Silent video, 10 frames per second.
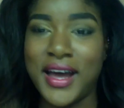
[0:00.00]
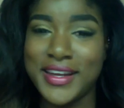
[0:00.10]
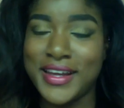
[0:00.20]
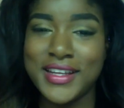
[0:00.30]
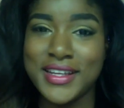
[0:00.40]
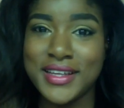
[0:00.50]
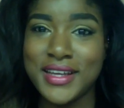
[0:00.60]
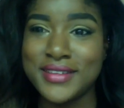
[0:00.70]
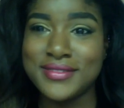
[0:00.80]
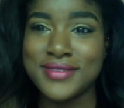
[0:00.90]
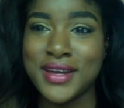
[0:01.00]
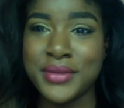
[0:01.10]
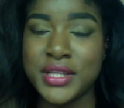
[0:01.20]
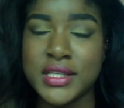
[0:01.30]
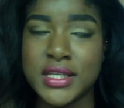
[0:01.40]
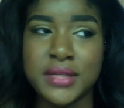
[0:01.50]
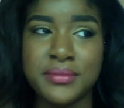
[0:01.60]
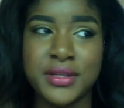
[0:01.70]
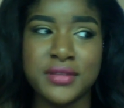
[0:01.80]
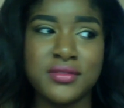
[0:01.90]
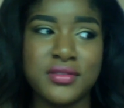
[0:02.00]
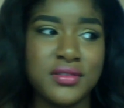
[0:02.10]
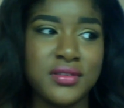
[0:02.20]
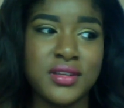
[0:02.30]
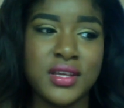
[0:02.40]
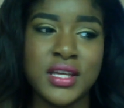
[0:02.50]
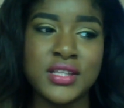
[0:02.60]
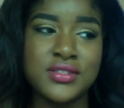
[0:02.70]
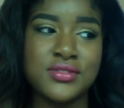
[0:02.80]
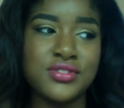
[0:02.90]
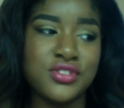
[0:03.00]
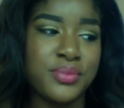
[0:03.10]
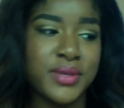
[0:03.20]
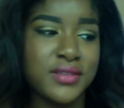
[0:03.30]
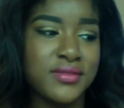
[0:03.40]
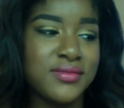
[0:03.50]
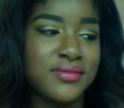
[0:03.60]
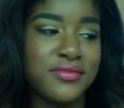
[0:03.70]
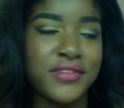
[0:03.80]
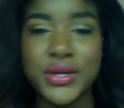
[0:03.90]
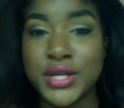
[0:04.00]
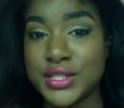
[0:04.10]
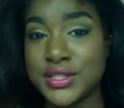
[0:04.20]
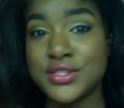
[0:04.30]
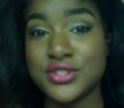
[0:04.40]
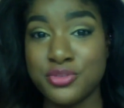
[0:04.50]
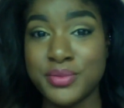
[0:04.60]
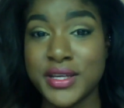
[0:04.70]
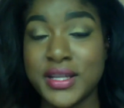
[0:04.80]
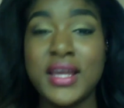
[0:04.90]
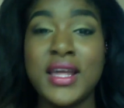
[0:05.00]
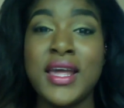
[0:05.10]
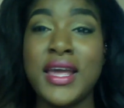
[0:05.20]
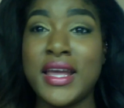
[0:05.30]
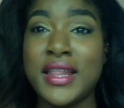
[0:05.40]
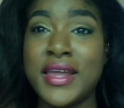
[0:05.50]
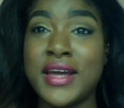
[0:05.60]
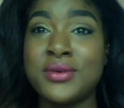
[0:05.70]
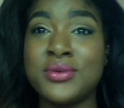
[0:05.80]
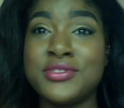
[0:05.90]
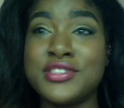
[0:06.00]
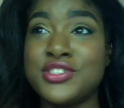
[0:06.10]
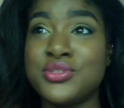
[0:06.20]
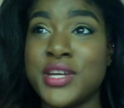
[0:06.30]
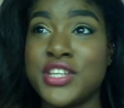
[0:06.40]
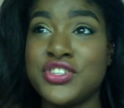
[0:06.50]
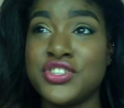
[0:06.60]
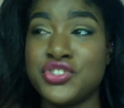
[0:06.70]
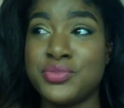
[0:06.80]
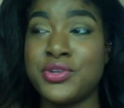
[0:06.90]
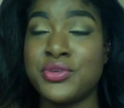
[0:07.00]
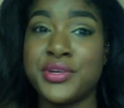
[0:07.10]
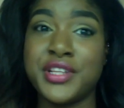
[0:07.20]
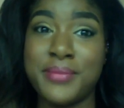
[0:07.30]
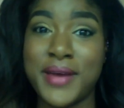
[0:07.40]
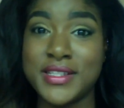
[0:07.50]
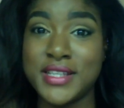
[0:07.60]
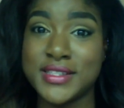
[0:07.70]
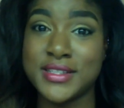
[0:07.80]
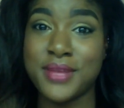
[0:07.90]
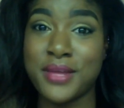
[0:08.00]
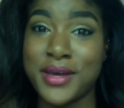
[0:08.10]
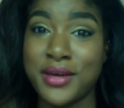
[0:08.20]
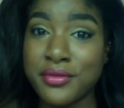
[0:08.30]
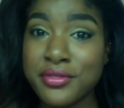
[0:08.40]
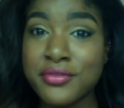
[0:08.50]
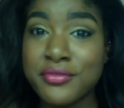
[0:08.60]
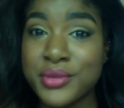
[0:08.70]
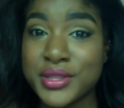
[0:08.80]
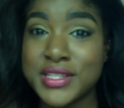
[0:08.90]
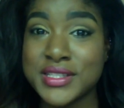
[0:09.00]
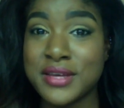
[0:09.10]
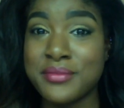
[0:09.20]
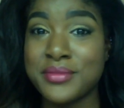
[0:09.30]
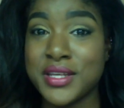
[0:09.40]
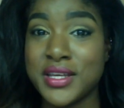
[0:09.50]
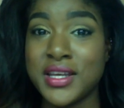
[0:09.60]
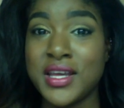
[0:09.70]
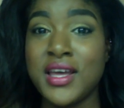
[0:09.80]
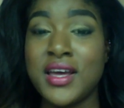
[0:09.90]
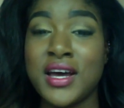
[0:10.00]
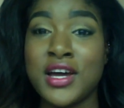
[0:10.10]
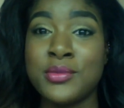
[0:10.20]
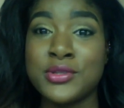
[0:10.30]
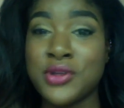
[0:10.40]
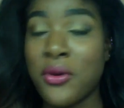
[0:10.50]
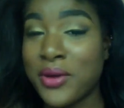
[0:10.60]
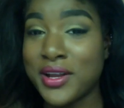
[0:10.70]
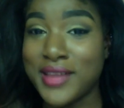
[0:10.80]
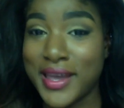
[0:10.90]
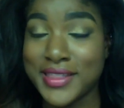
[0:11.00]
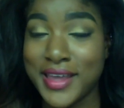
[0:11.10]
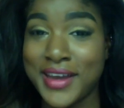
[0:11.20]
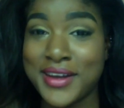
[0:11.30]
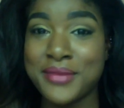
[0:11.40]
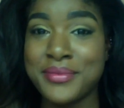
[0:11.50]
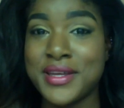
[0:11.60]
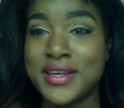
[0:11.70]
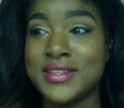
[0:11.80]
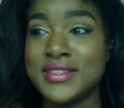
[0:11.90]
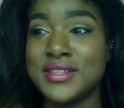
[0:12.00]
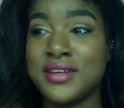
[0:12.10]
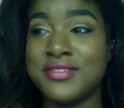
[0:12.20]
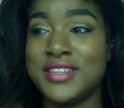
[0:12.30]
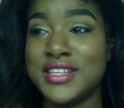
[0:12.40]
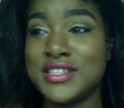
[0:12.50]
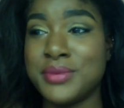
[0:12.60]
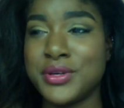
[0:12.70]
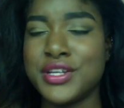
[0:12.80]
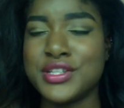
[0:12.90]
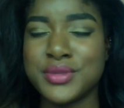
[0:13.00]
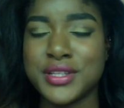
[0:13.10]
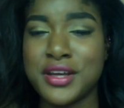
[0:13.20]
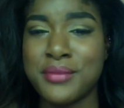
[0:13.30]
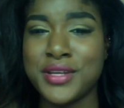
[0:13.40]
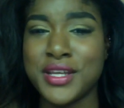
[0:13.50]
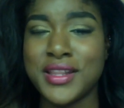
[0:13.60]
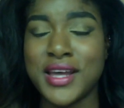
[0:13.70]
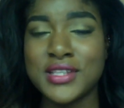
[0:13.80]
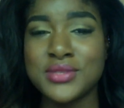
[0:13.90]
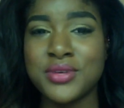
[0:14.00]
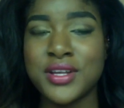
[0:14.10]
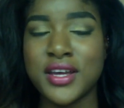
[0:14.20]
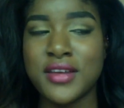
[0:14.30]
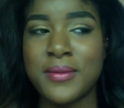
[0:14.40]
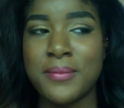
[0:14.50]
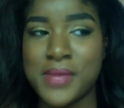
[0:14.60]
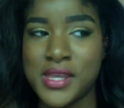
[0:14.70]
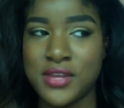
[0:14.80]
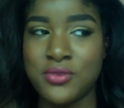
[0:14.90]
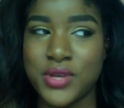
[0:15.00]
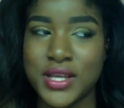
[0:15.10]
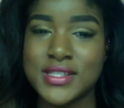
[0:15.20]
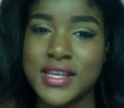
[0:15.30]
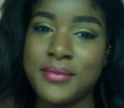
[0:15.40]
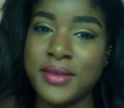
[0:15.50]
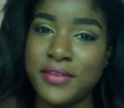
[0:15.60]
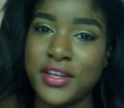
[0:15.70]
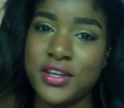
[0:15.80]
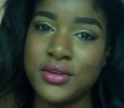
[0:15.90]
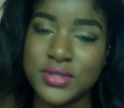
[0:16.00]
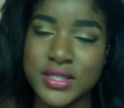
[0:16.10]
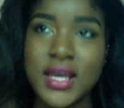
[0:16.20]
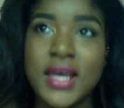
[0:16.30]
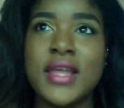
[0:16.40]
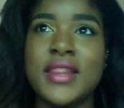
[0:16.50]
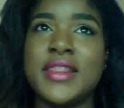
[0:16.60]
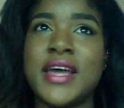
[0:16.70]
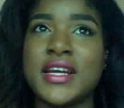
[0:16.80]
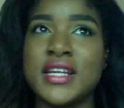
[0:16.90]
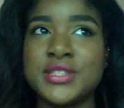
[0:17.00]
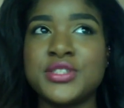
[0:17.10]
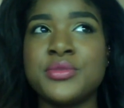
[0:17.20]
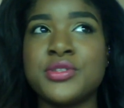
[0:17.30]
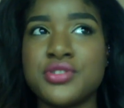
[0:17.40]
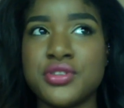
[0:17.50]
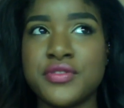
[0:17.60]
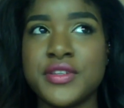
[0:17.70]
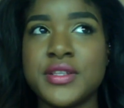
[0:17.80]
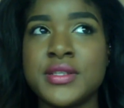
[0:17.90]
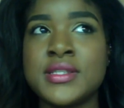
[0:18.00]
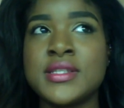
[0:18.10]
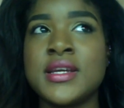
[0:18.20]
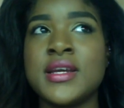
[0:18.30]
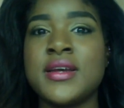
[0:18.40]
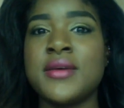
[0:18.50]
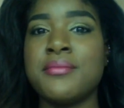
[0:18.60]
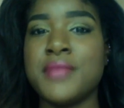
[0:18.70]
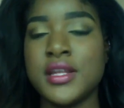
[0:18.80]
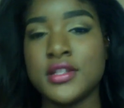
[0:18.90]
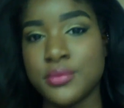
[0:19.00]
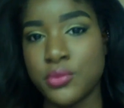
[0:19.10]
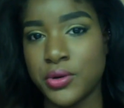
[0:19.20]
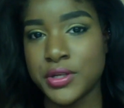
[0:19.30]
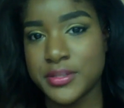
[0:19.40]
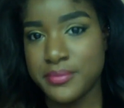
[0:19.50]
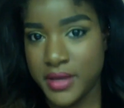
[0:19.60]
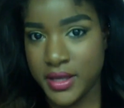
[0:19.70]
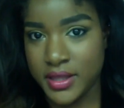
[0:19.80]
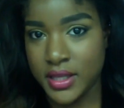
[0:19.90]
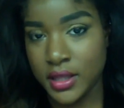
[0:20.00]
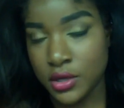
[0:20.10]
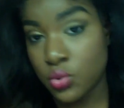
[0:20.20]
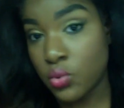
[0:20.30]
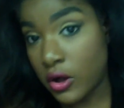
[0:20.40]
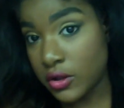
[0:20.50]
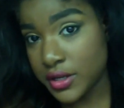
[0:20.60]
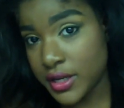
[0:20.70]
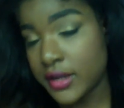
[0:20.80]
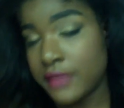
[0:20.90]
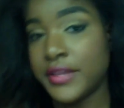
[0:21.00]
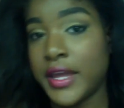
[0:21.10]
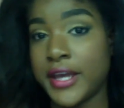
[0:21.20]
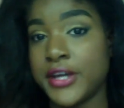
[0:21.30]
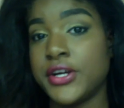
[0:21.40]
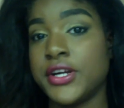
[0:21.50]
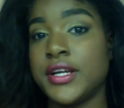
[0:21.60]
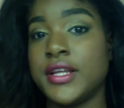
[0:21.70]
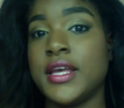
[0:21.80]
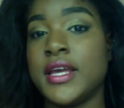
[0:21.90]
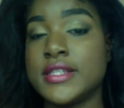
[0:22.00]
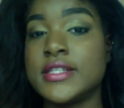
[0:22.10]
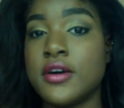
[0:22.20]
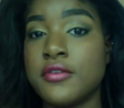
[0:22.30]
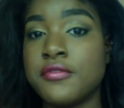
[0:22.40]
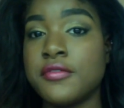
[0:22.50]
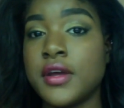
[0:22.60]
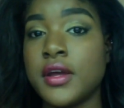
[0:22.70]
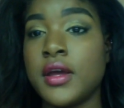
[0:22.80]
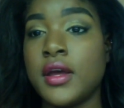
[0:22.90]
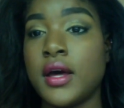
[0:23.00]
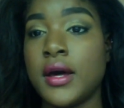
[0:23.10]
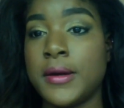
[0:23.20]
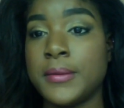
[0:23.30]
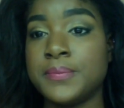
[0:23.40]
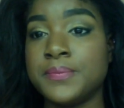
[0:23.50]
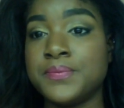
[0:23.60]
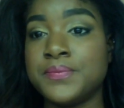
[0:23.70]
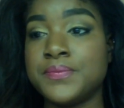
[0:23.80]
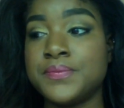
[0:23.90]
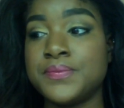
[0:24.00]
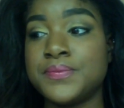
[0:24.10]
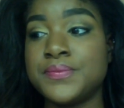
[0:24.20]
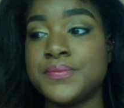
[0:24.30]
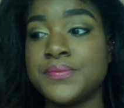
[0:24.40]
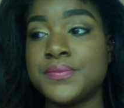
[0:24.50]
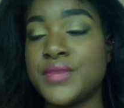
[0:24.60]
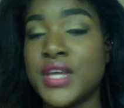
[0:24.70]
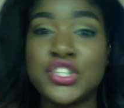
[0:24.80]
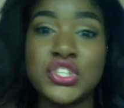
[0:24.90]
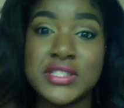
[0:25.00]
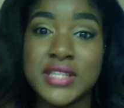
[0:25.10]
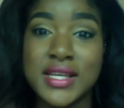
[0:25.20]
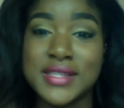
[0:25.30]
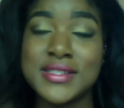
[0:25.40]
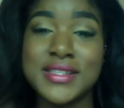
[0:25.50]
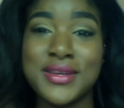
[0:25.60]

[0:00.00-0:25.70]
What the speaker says: didn't get it. I really didn't, but it's stupid, very stupid. And that whole situation just put a really bad taste in my mouth with this company. I almost don't want to like the hair because of the experience with the company. And that's what I mean when I say in my videos that customer service means more to me than the quality of the hair itself. Um, it just does.